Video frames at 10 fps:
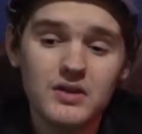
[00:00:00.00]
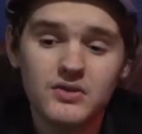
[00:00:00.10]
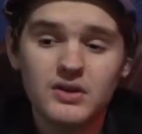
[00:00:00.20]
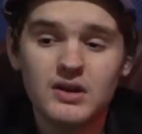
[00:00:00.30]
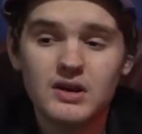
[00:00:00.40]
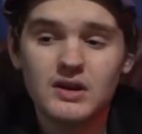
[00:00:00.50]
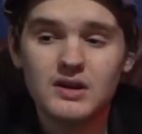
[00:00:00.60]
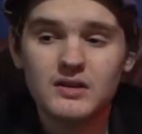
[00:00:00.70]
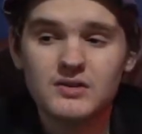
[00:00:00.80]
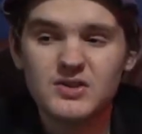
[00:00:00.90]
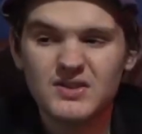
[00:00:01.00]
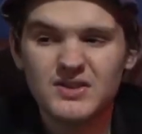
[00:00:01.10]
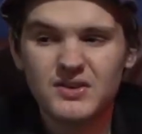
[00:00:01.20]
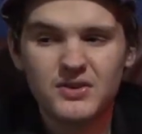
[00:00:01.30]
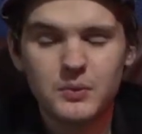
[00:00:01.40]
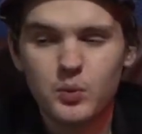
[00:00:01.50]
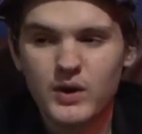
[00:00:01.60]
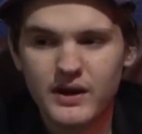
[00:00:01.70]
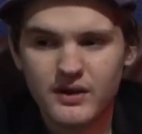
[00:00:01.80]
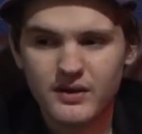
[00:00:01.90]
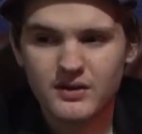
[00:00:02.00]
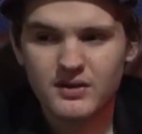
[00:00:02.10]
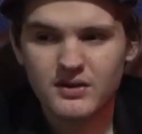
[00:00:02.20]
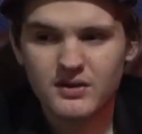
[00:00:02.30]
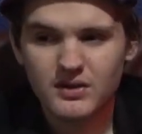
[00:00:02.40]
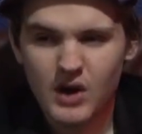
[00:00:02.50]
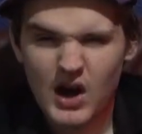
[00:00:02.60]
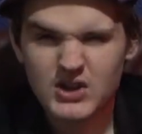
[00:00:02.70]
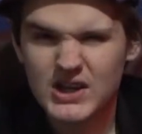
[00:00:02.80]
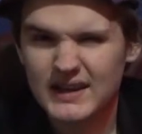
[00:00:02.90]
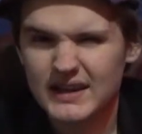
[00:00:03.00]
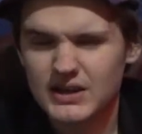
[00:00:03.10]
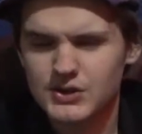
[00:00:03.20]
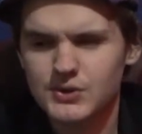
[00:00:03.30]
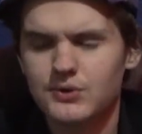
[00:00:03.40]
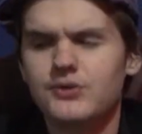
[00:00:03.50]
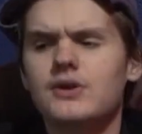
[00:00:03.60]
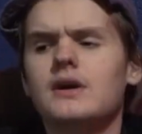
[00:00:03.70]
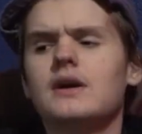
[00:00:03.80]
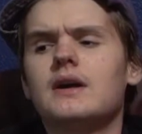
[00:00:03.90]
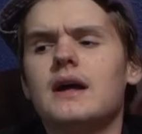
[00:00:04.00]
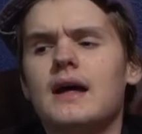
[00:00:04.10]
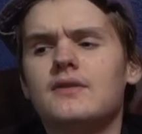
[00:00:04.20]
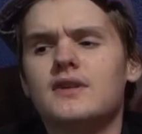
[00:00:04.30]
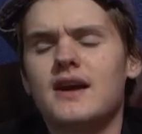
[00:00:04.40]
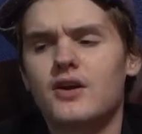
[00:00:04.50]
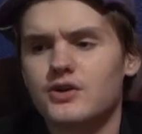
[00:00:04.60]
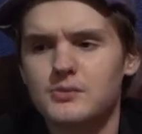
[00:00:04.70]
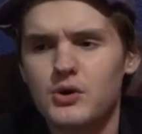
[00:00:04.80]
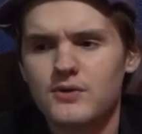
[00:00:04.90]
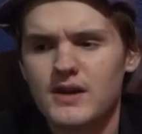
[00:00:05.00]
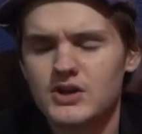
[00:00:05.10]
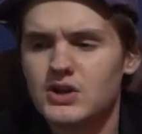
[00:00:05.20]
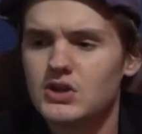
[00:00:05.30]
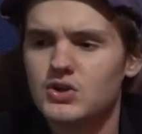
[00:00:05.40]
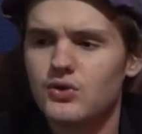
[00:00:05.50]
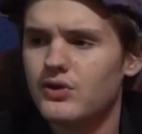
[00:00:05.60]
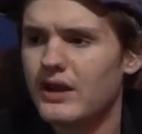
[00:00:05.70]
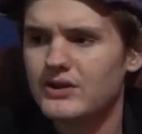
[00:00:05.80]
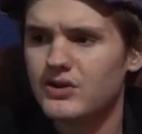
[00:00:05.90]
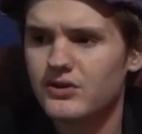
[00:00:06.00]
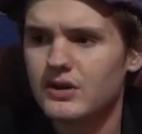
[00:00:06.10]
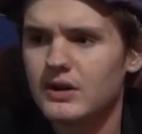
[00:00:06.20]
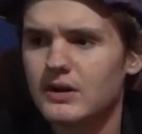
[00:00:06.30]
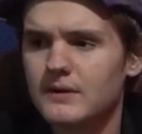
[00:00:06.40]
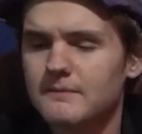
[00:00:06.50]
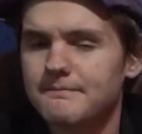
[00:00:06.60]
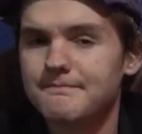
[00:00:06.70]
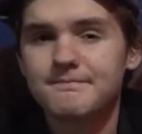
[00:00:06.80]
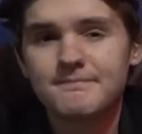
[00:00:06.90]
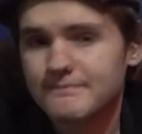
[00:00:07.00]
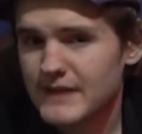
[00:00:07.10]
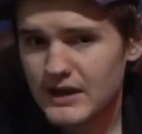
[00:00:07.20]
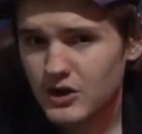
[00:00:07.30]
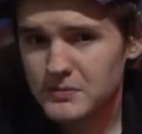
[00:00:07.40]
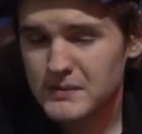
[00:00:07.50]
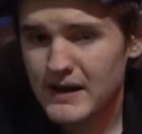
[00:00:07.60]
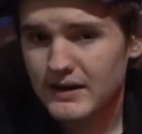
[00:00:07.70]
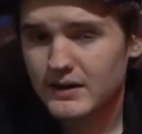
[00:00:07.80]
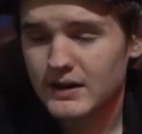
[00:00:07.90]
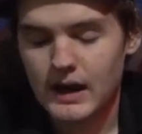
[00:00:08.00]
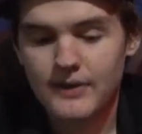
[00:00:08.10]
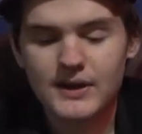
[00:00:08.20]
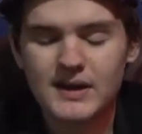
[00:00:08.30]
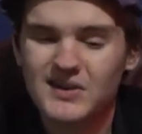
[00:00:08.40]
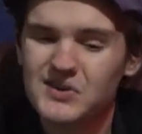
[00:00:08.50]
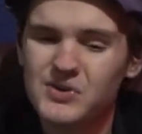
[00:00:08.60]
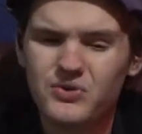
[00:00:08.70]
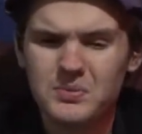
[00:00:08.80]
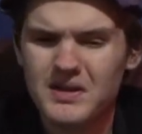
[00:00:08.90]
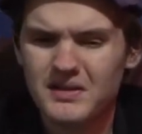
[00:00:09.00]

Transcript: as just there's some weird logic issues and character motivation issues that just it could have been better. I think it could use to be